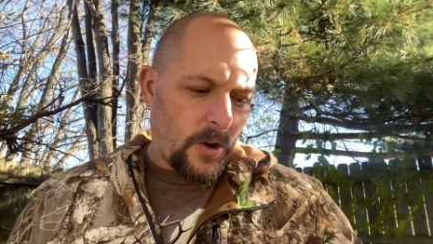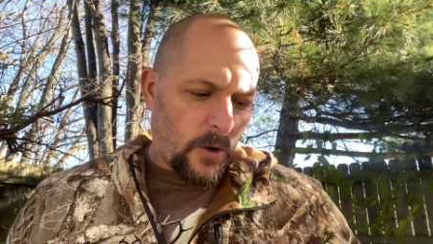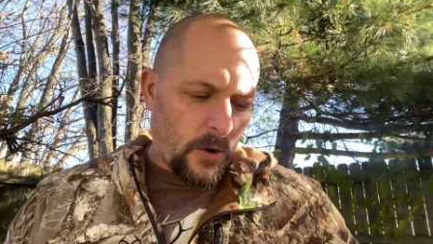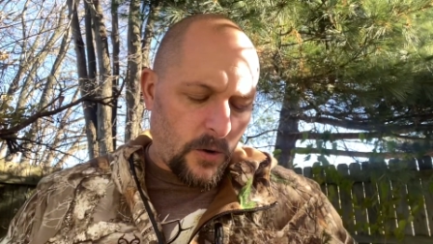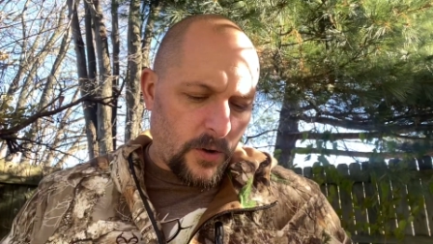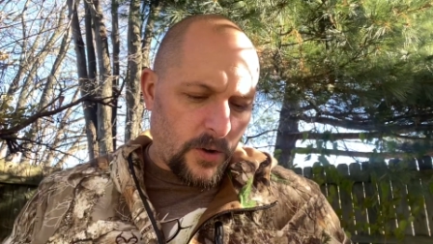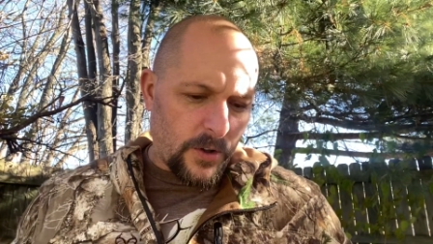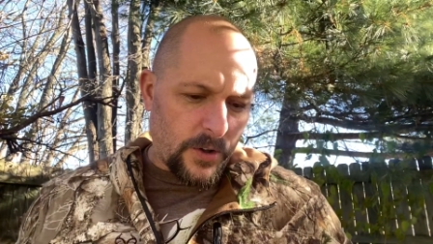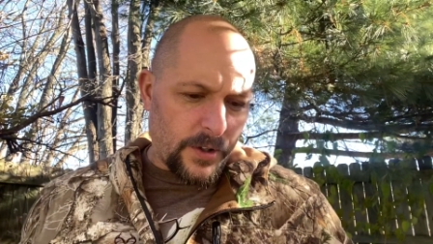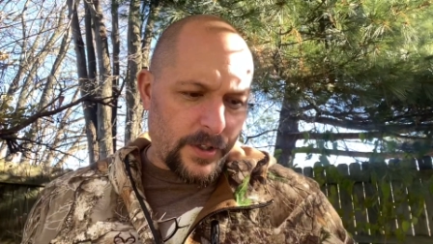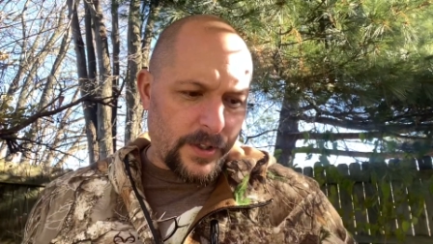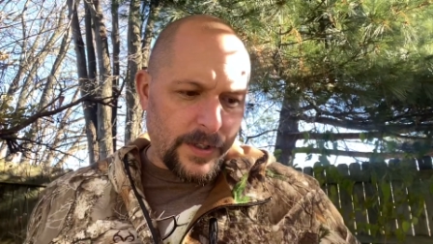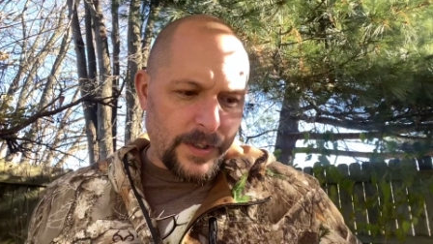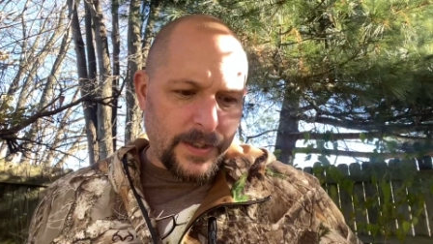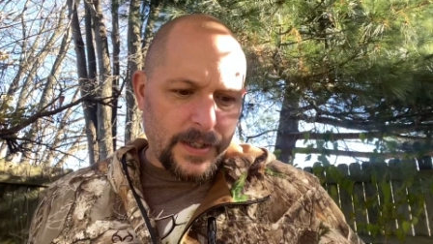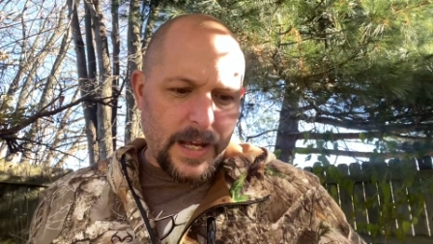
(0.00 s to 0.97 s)
Or
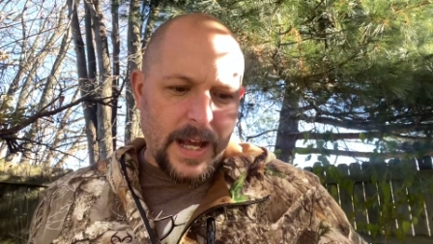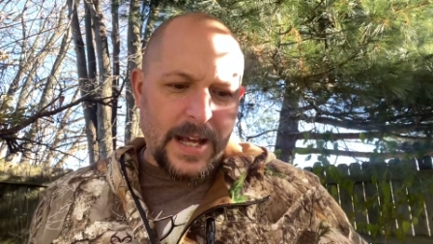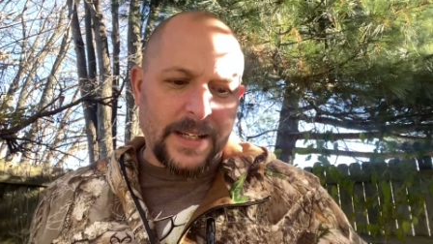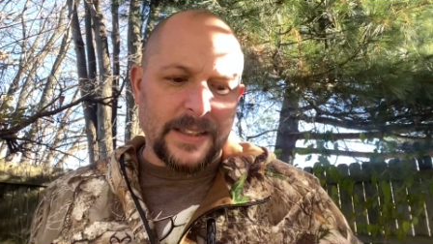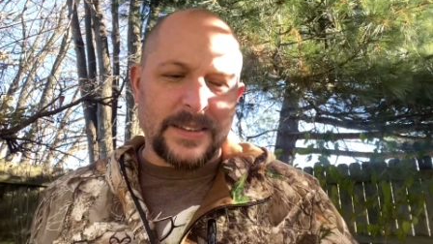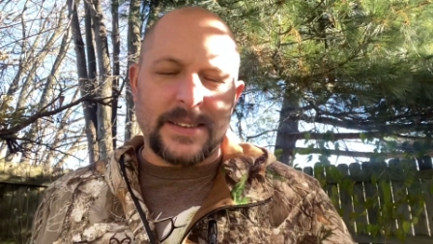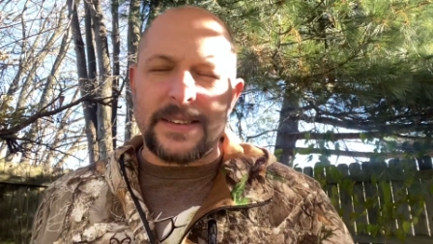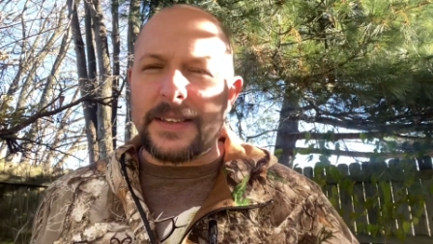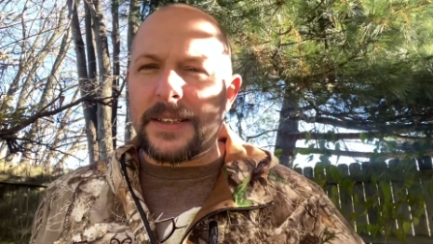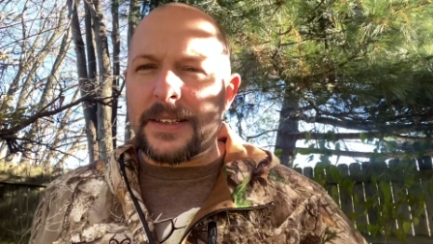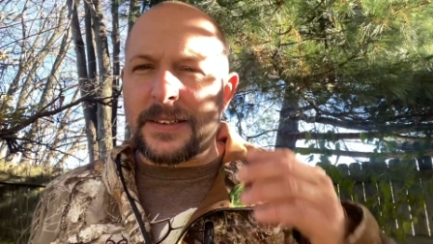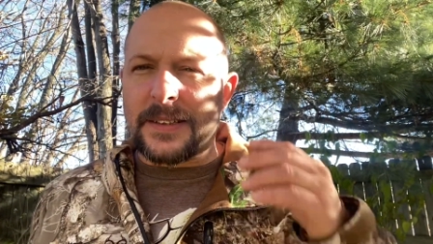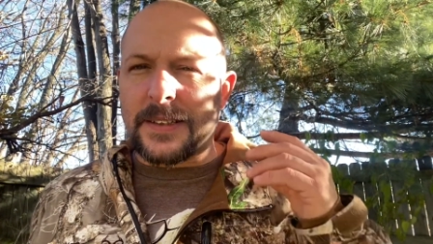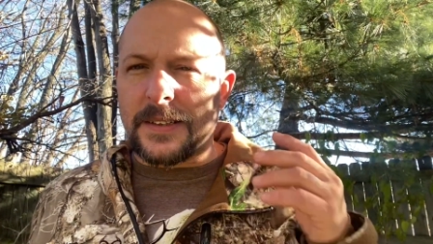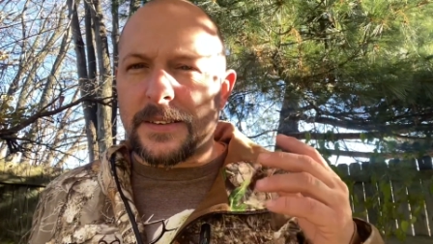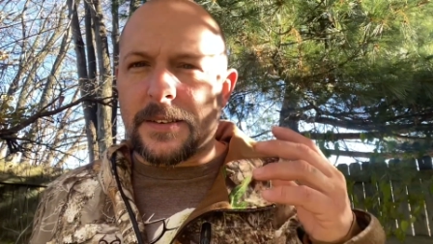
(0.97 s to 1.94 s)
I can see
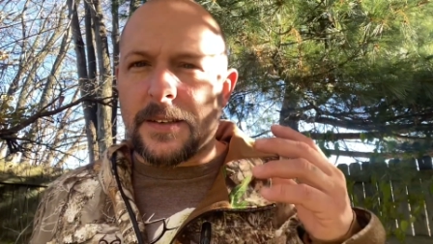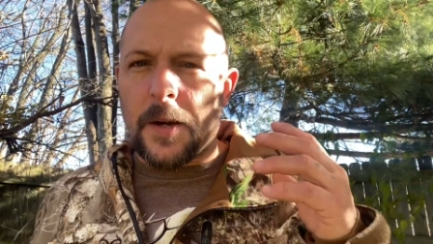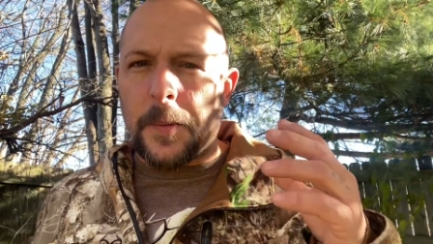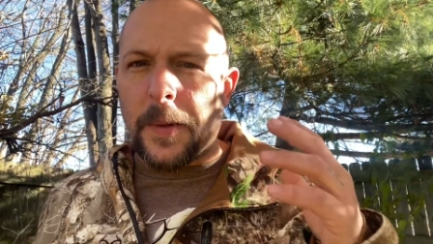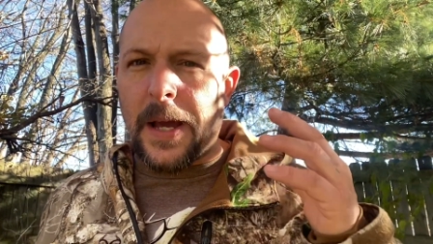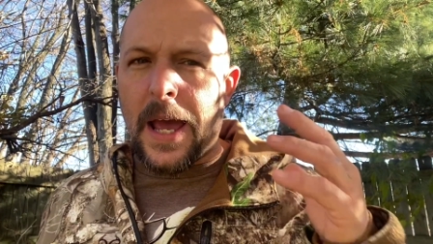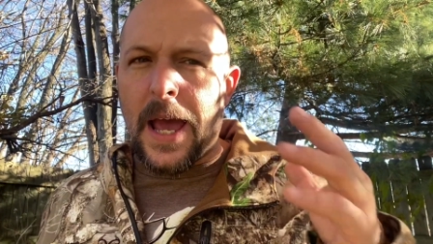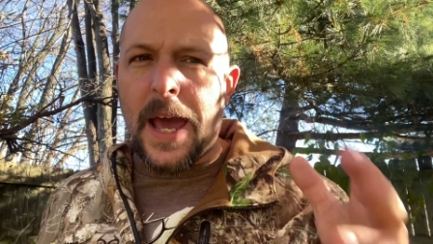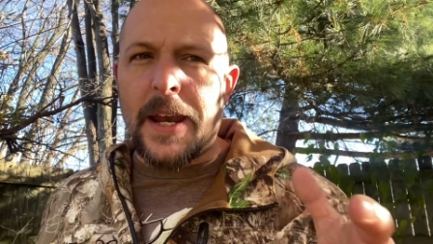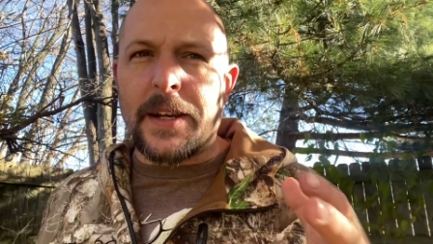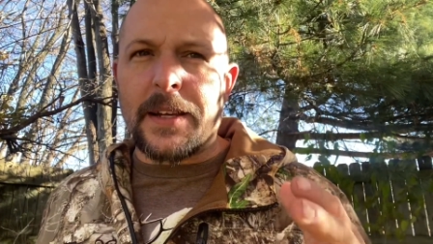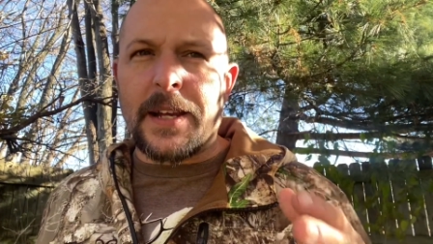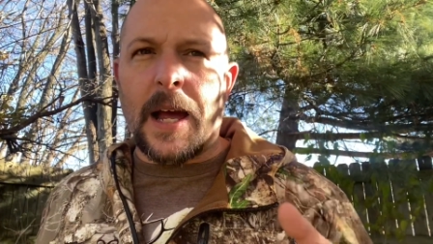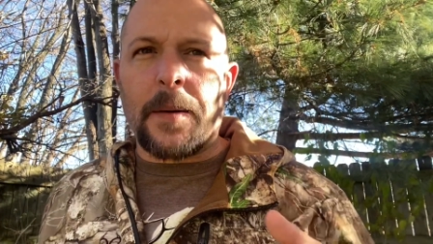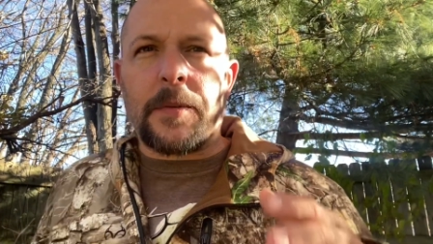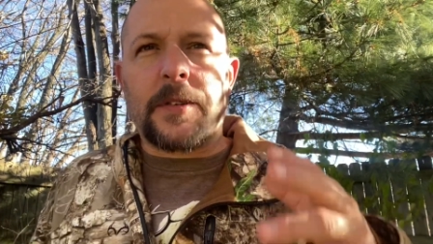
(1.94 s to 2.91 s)
these things coming ahead of
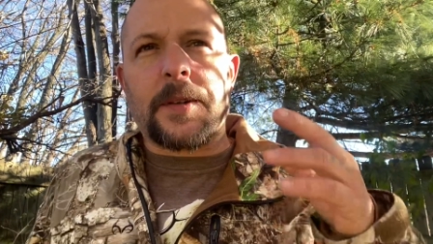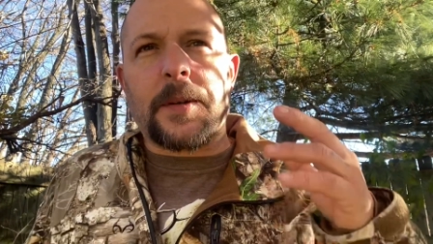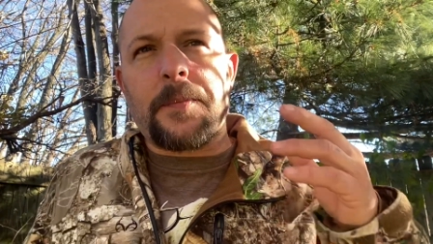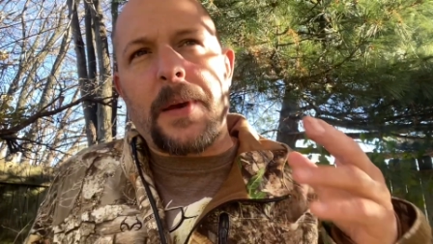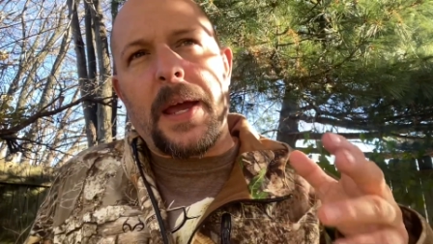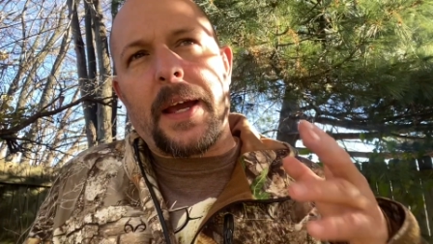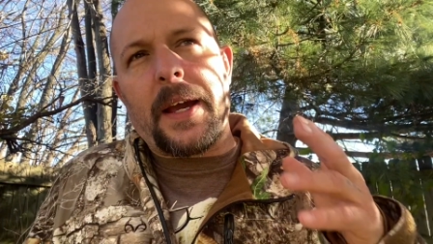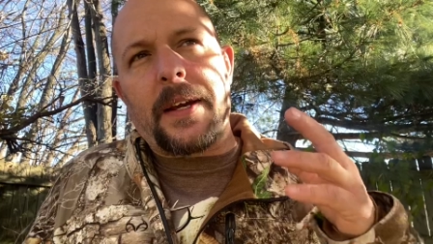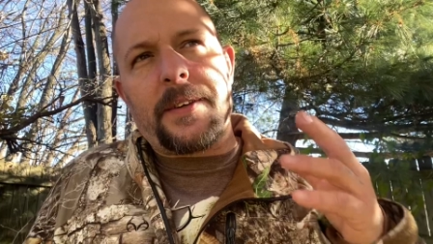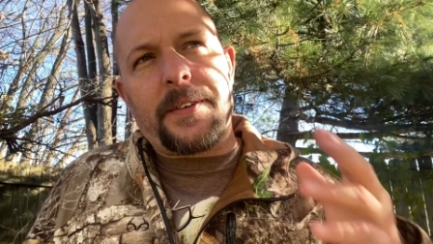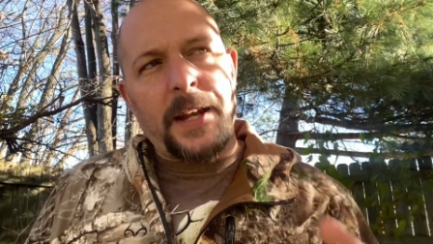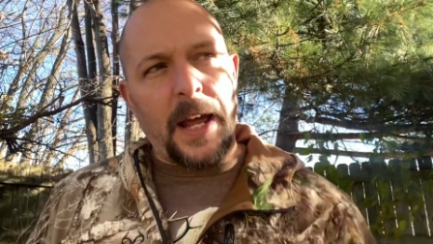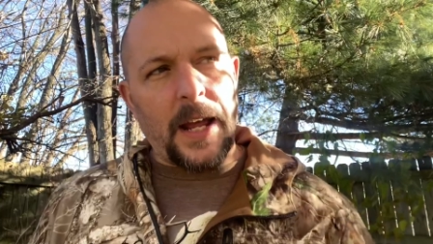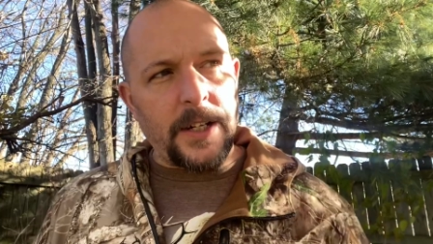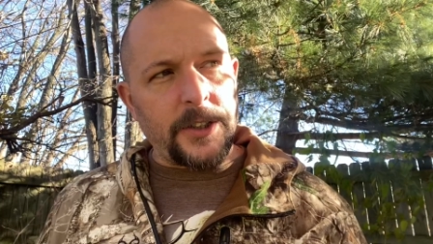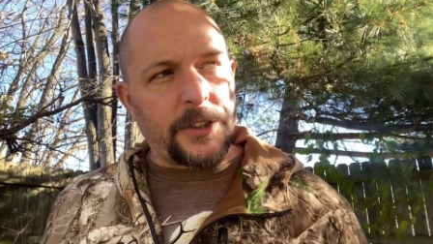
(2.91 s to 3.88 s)
time because I'm paying
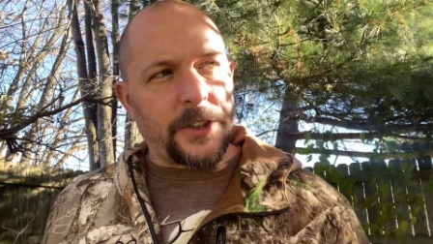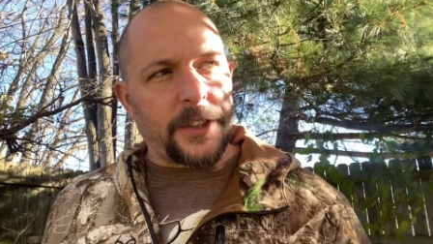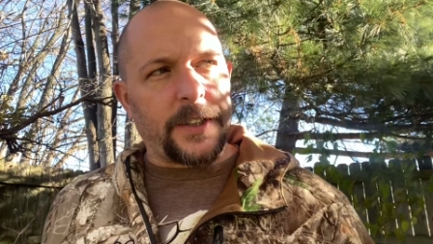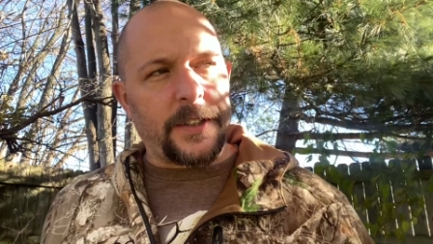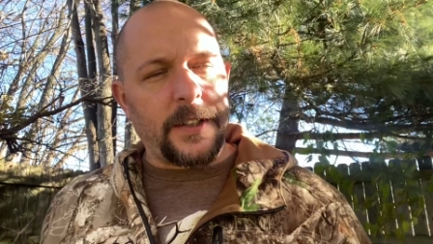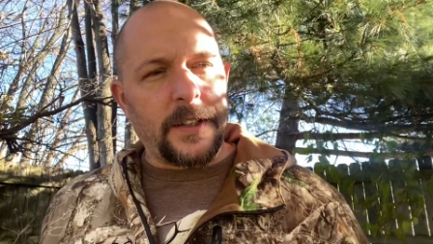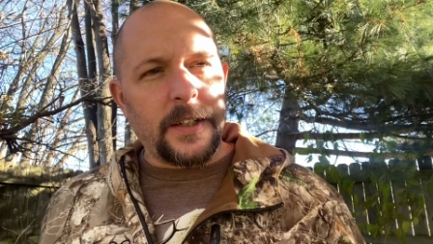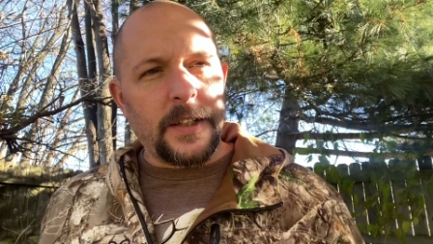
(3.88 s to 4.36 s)
attention